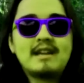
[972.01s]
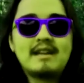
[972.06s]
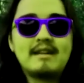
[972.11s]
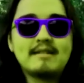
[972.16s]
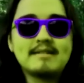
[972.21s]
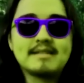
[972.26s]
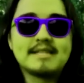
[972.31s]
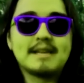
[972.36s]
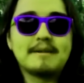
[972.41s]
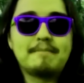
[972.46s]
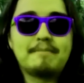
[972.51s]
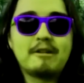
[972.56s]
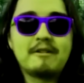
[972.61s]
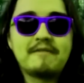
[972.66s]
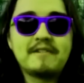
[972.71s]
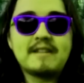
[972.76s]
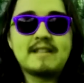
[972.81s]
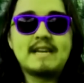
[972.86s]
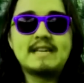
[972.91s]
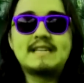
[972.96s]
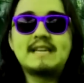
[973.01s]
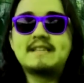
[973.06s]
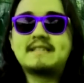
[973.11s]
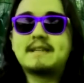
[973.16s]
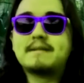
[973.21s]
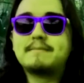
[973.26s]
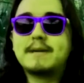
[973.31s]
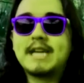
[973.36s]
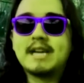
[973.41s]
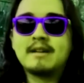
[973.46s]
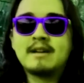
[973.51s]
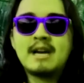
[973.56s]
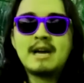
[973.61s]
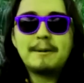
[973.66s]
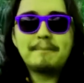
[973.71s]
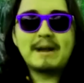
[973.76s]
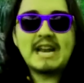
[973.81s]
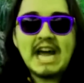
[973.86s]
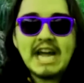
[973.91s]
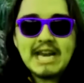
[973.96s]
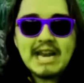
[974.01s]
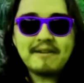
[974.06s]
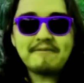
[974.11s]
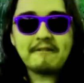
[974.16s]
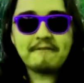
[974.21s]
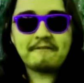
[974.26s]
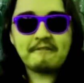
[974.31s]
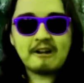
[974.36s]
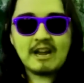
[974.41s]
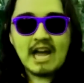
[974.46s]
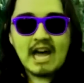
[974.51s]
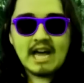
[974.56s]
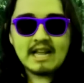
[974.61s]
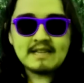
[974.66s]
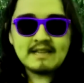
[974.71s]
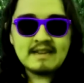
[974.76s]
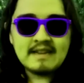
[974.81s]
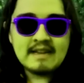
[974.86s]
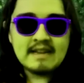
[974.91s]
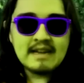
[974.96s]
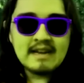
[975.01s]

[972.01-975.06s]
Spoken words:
It was a perfectly decent meal. But I never forgot.